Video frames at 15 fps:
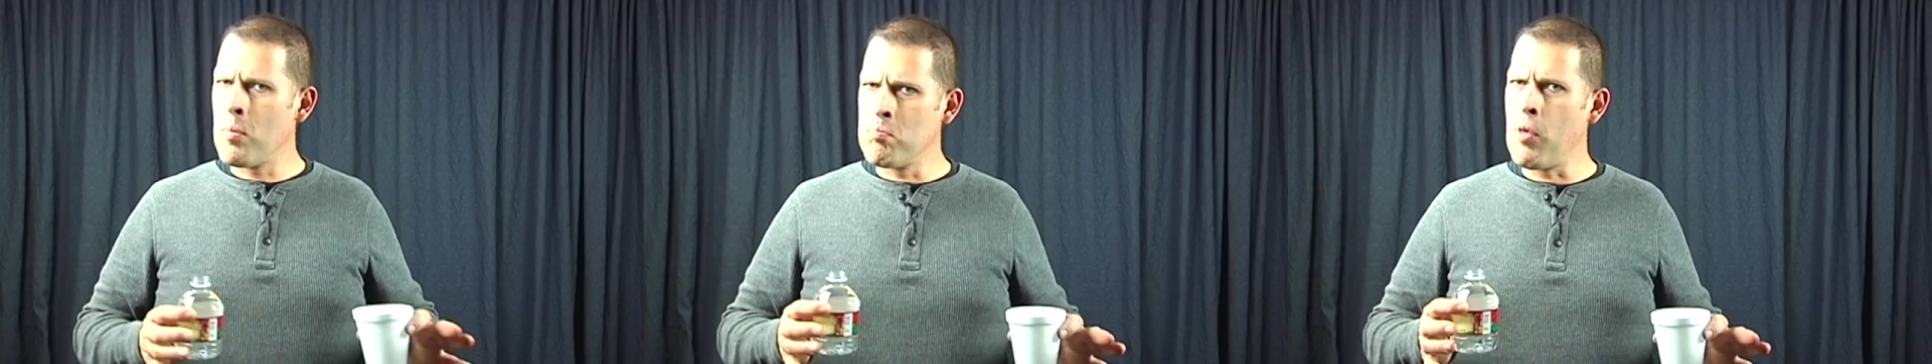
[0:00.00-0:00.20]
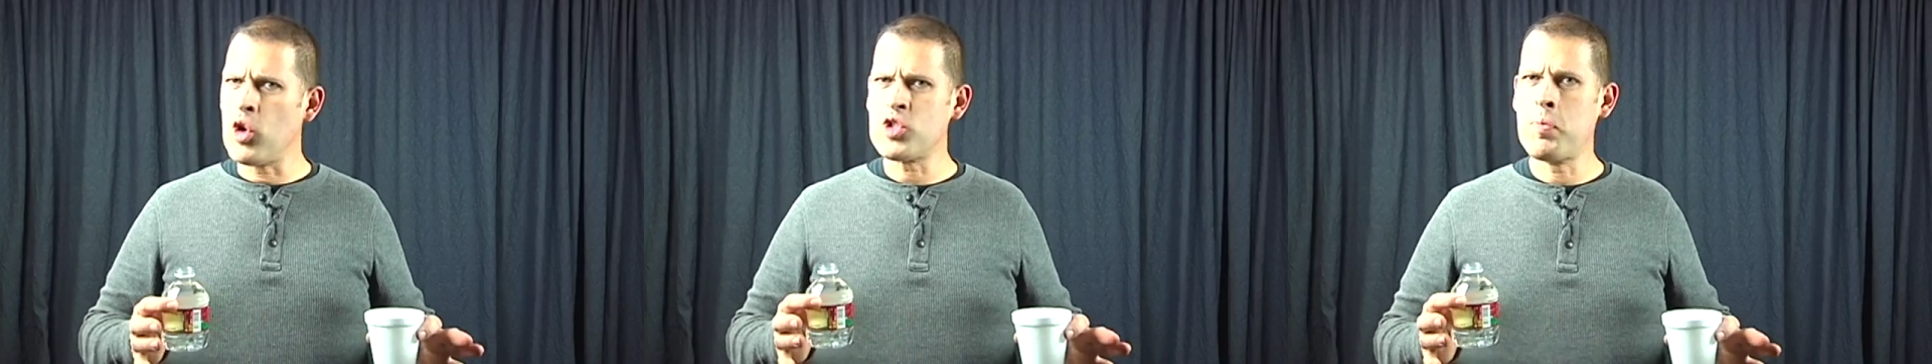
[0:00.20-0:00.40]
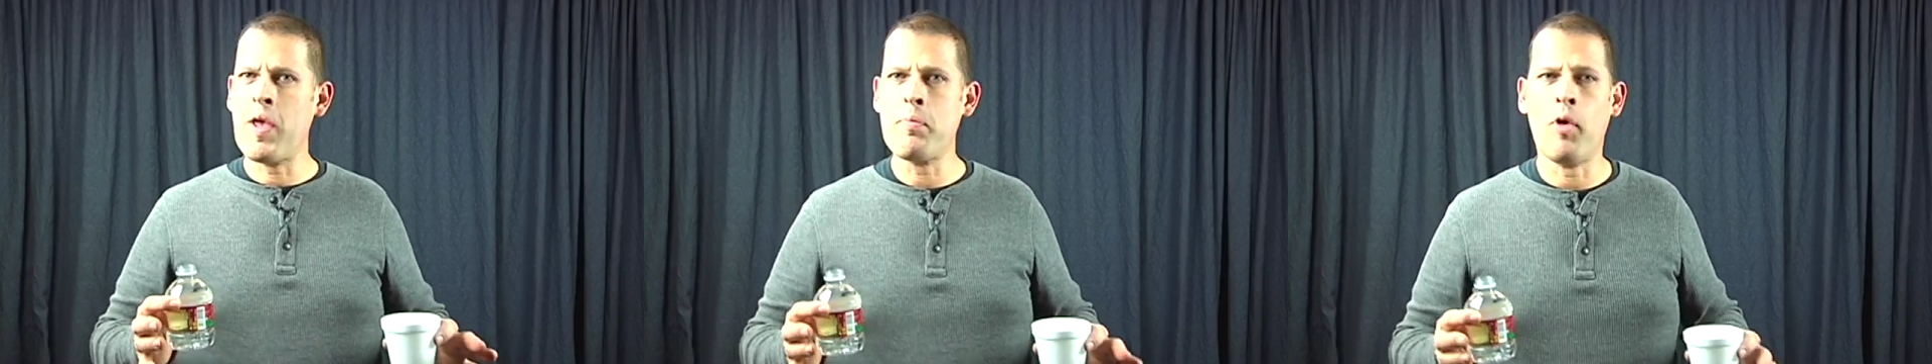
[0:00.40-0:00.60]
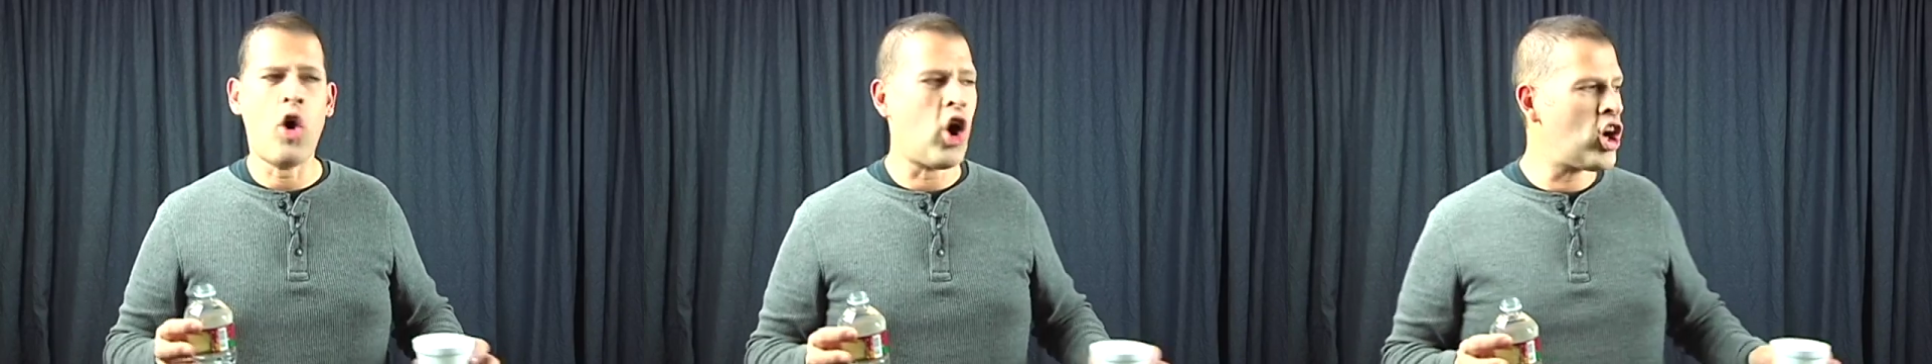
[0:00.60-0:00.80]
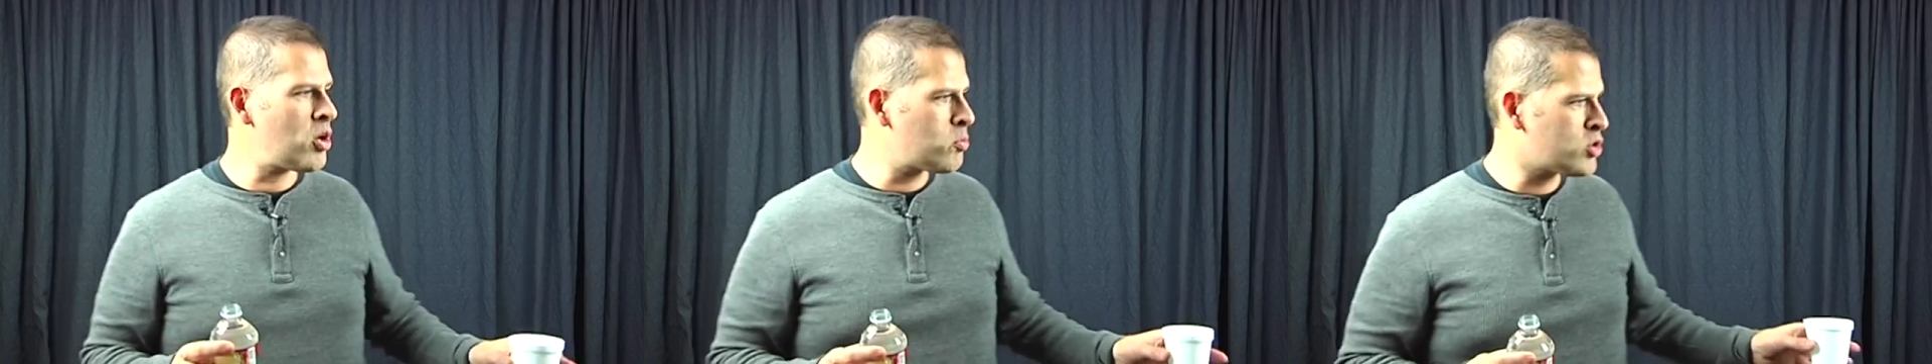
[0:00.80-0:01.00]
Most people
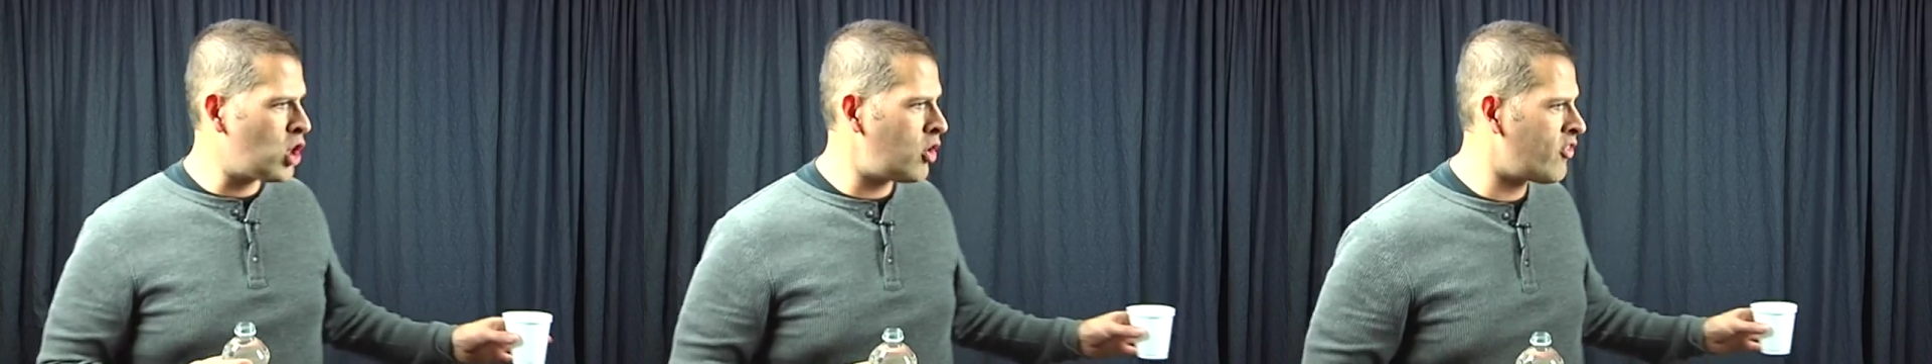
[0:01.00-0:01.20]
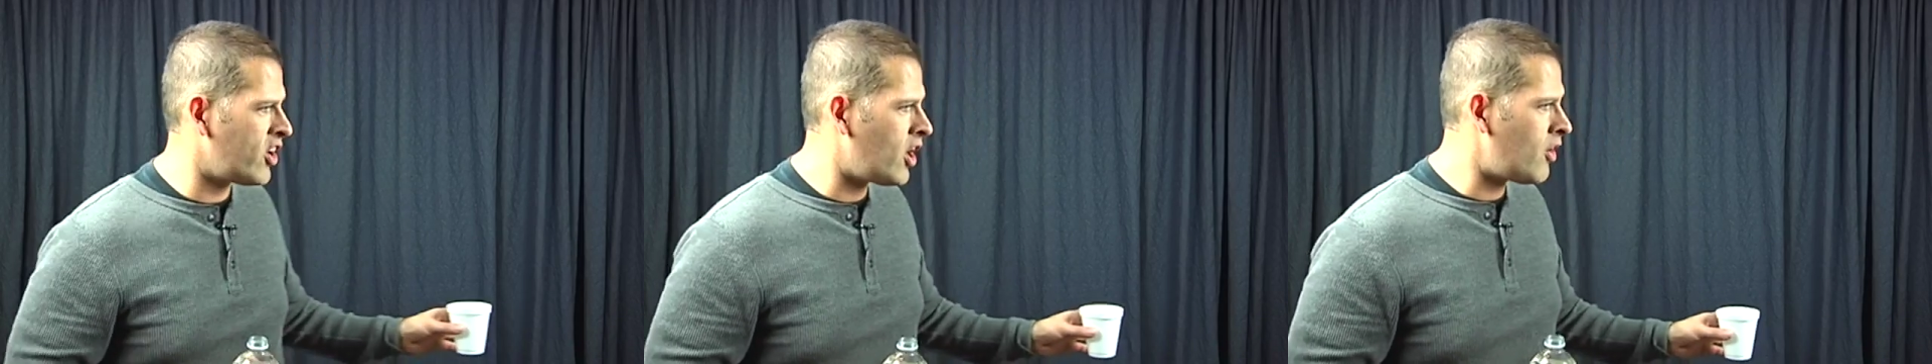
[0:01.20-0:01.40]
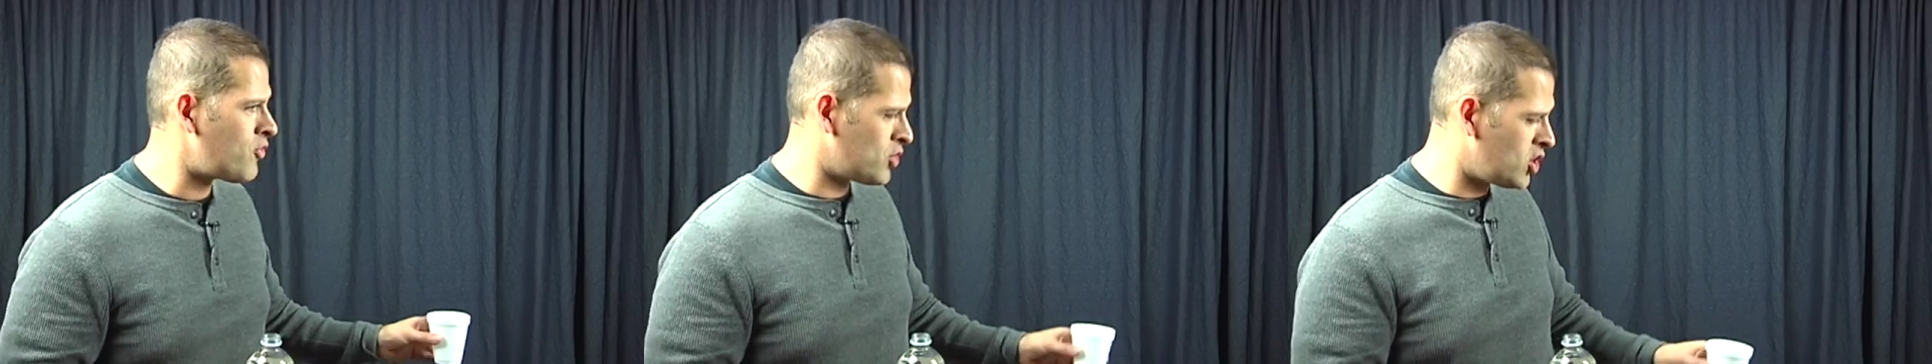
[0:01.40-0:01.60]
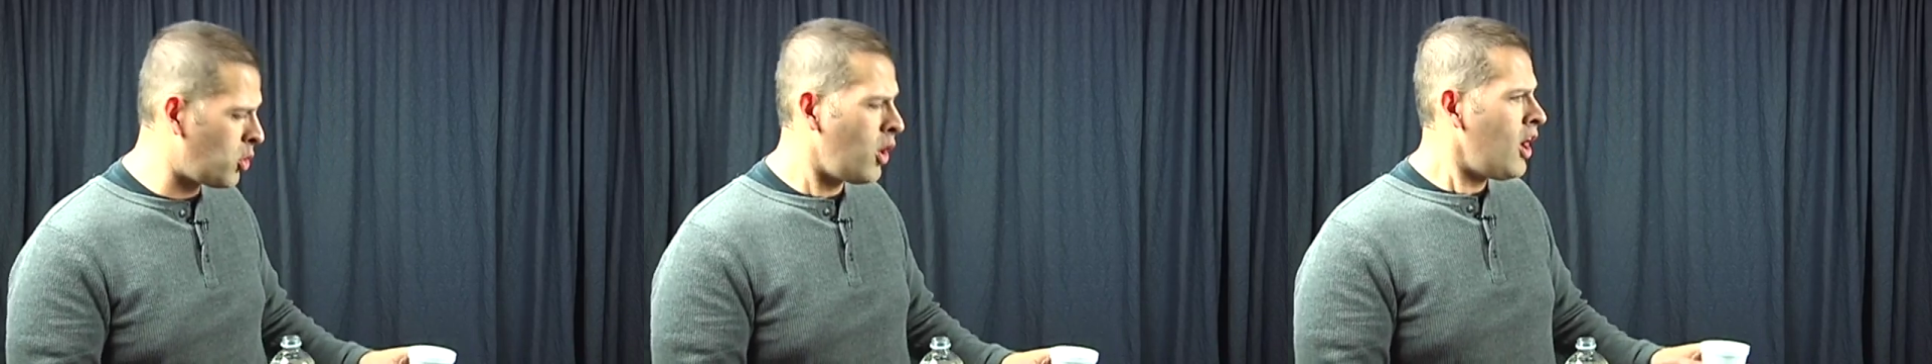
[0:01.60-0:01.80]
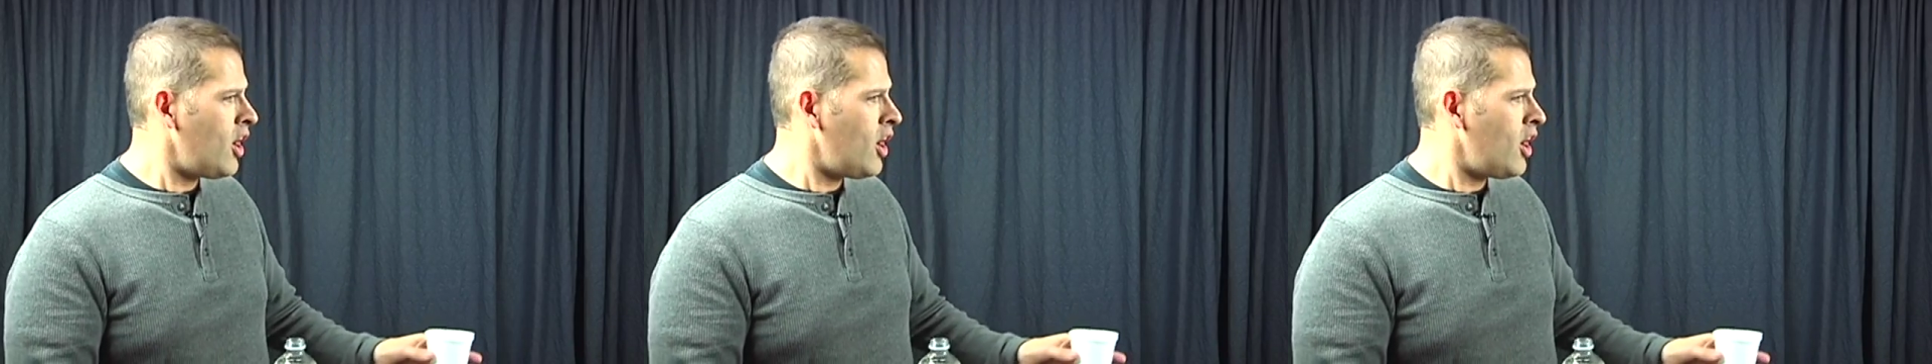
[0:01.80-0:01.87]
aren't observant enough, so